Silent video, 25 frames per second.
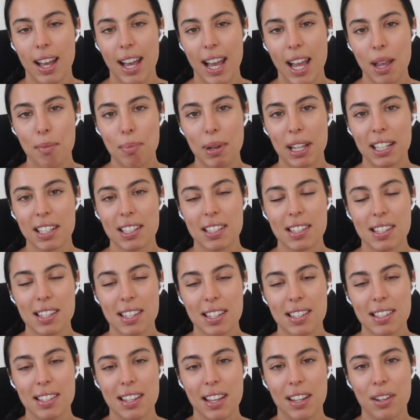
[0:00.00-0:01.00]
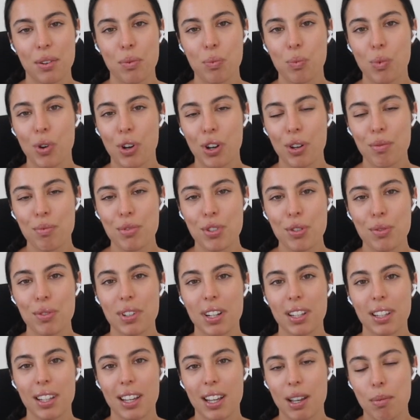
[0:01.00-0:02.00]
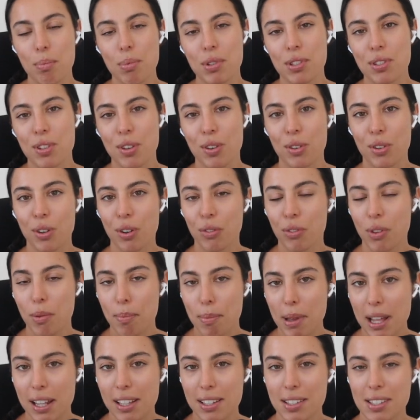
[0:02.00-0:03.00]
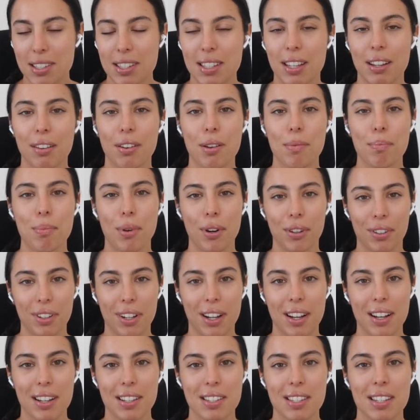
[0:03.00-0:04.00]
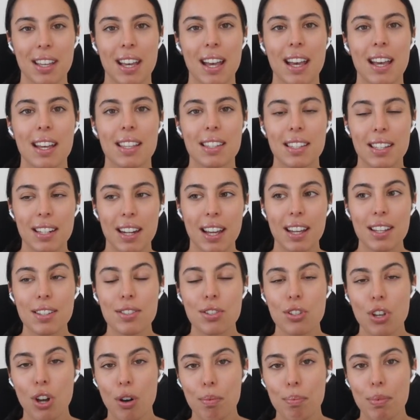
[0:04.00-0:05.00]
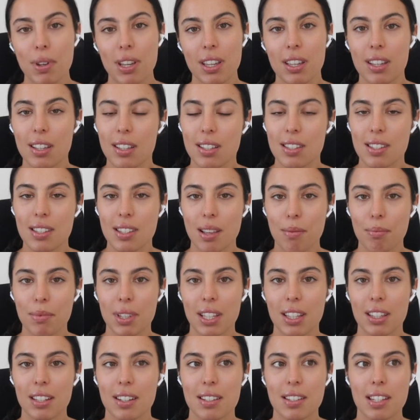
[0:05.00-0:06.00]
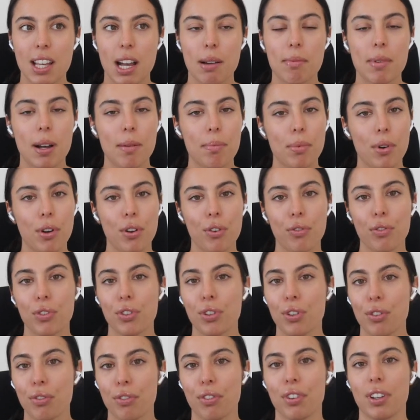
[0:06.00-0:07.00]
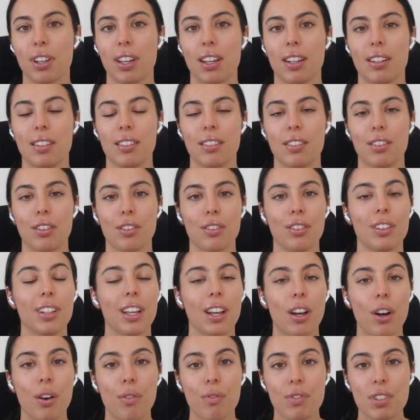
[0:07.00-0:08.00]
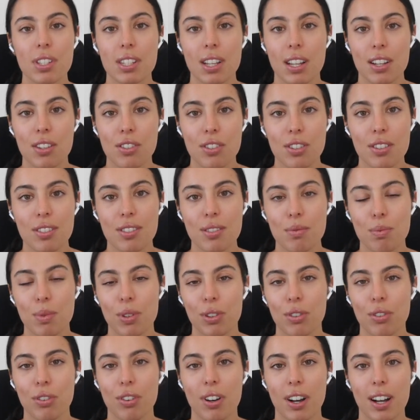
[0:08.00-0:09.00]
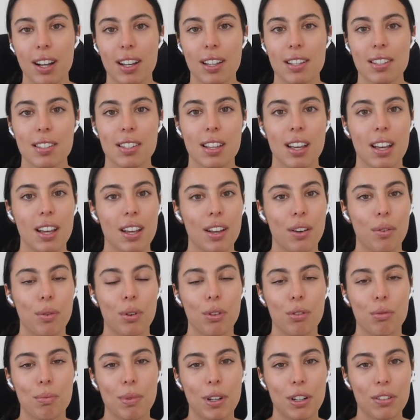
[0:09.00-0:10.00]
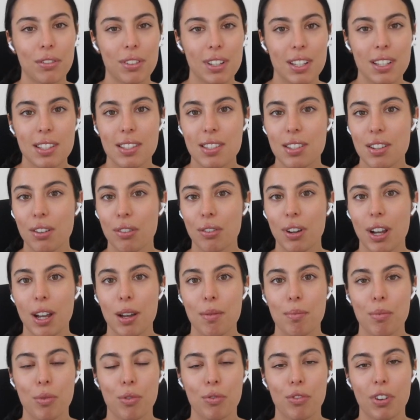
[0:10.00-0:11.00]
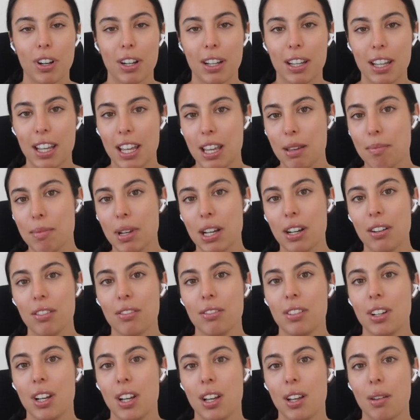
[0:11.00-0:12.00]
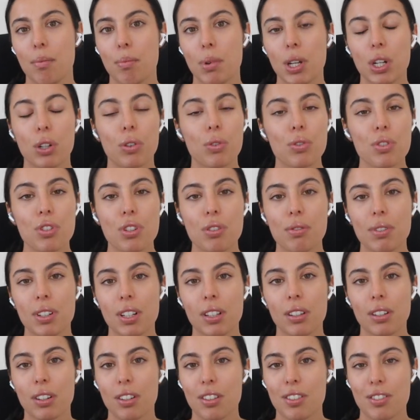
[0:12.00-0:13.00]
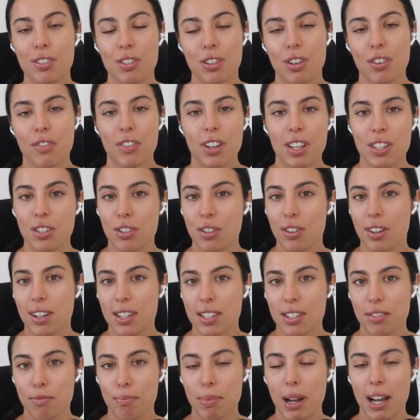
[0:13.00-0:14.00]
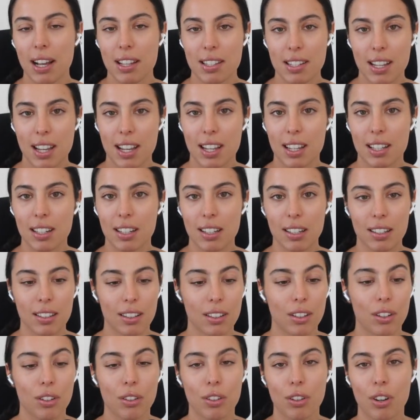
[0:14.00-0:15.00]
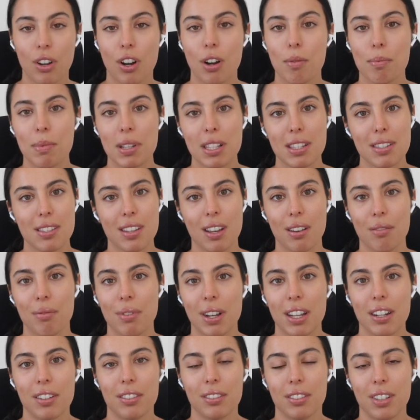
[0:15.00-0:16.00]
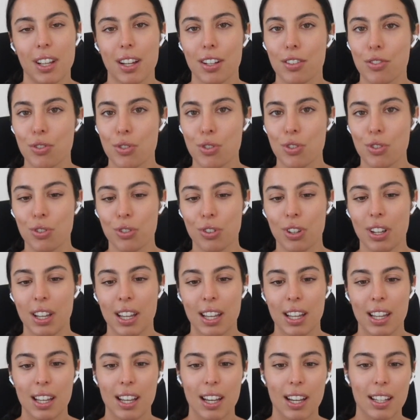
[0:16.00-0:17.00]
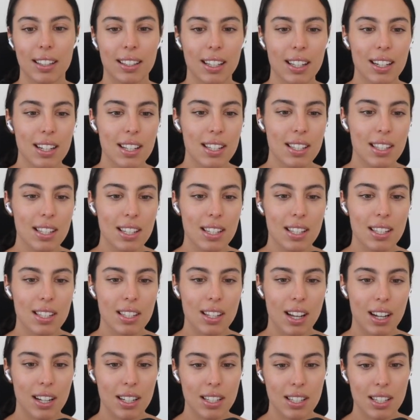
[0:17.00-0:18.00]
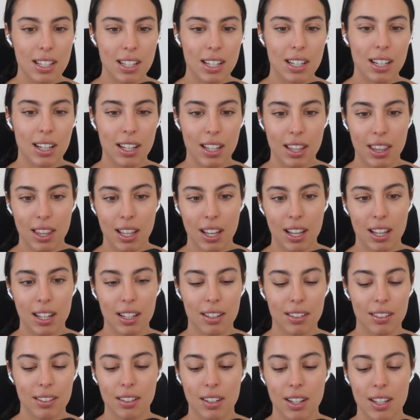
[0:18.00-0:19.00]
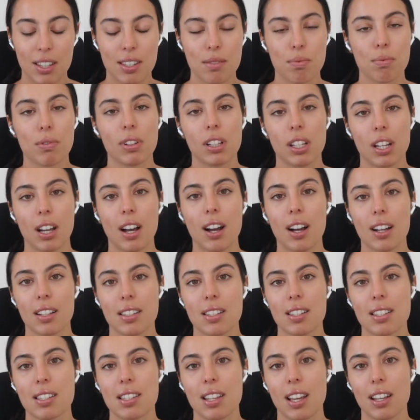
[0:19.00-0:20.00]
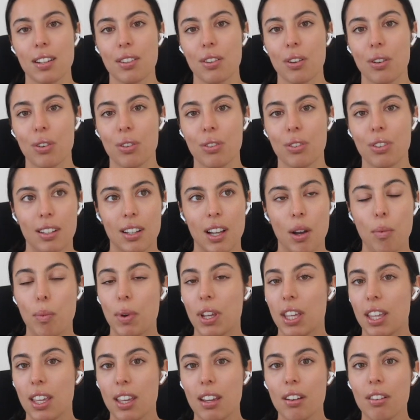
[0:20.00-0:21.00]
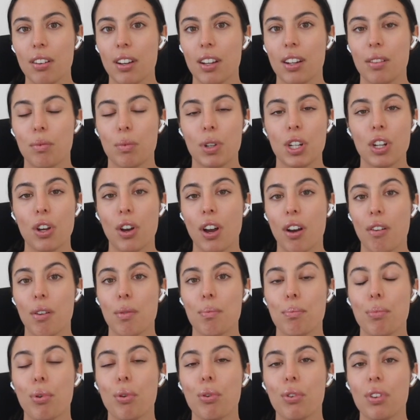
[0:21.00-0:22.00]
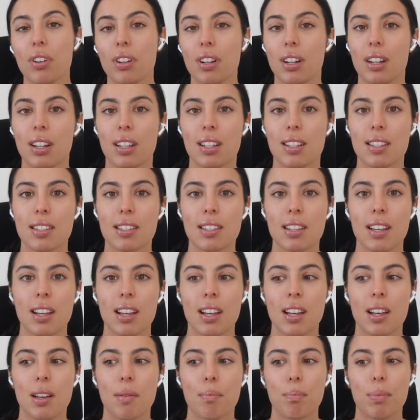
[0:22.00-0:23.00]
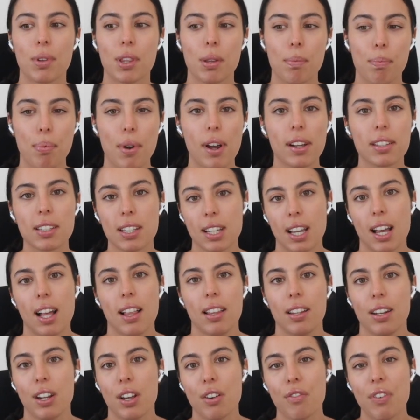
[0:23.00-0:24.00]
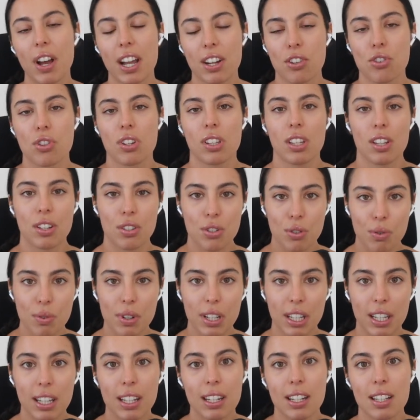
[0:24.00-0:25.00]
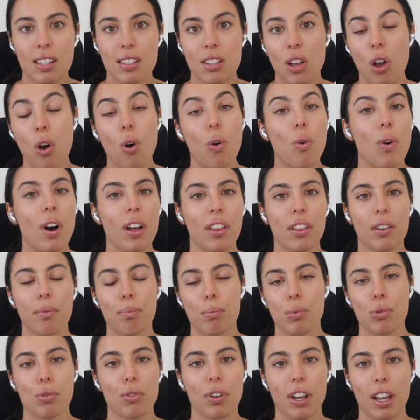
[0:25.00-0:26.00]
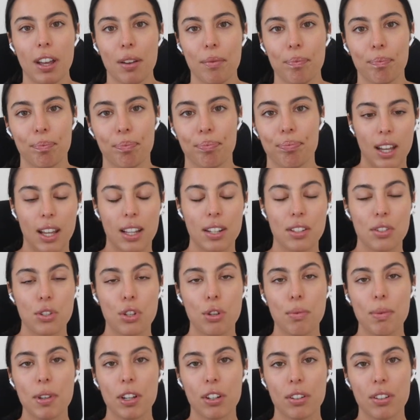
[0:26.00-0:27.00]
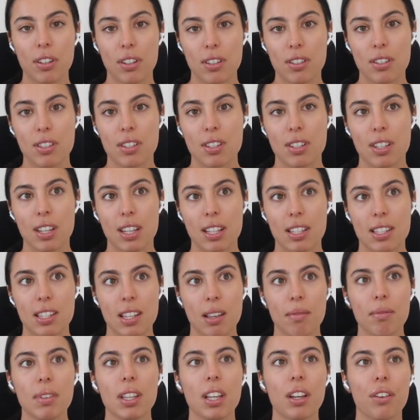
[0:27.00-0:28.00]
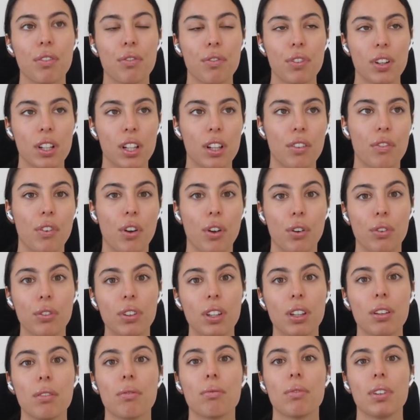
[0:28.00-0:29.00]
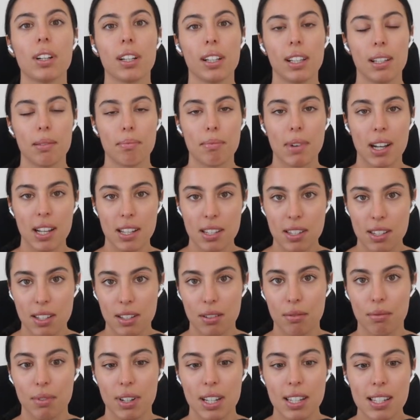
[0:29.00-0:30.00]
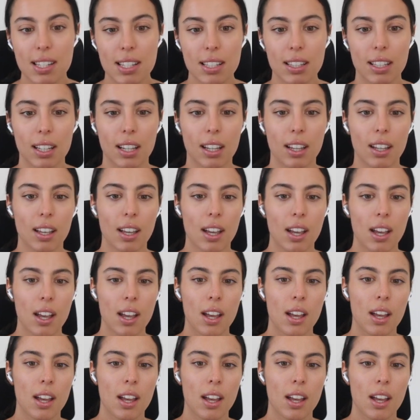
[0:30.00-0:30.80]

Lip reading: Hey balancers, and welcome to another episode of the Balance Theory podcast. Today's topic is something that has come up over and over again, not only in conversations with you guys, whether it be on Instagram or via email, but also in a lot of the surveys you guys have partaken in, a lot of the comments I read online too. And that is this idea that it's really hard to say no. And we hear it, we know how important it is, but the practicality of actually doing it is a whole other ballgame. And to be honest, it's something I feel I've only really mastered recently.